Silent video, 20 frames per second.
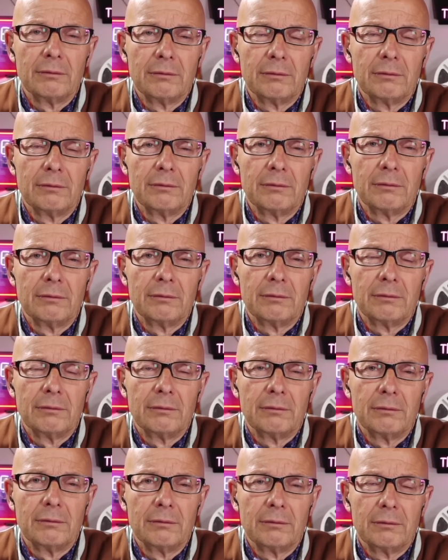
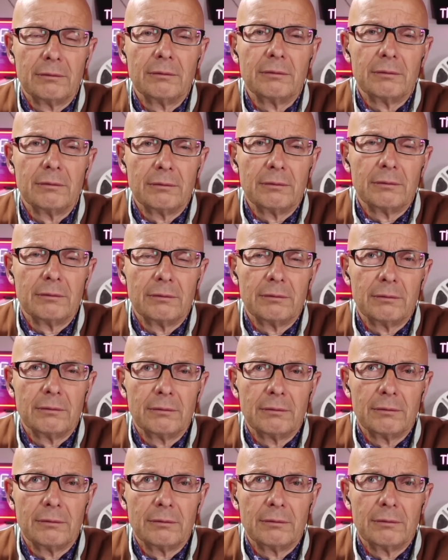
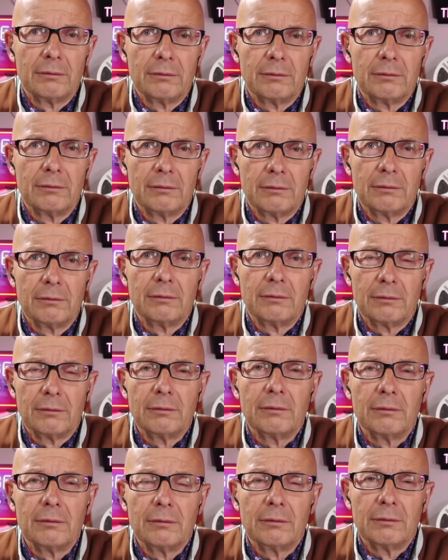
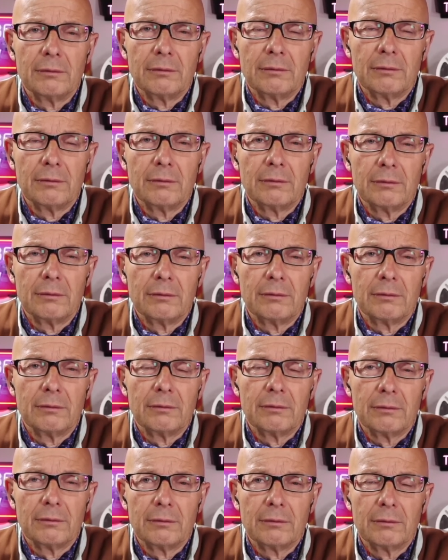
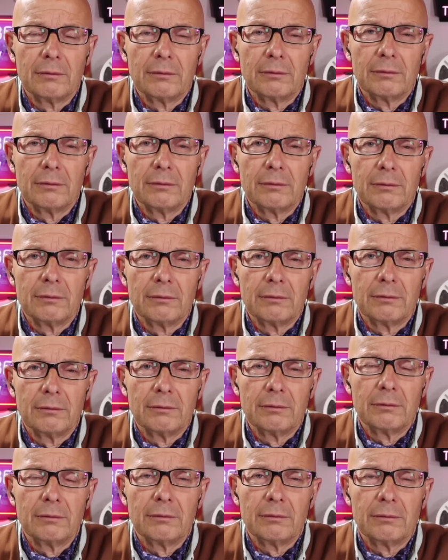
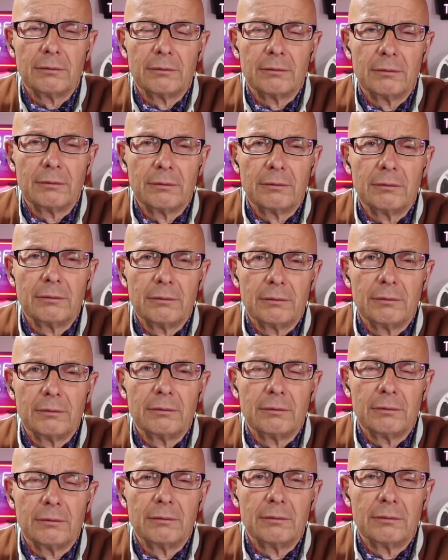
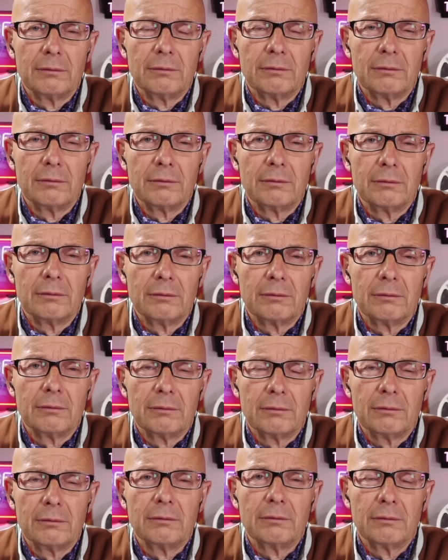
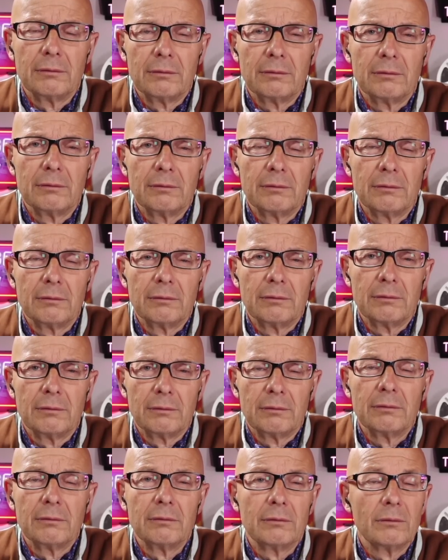No words are spoken by the person on screen.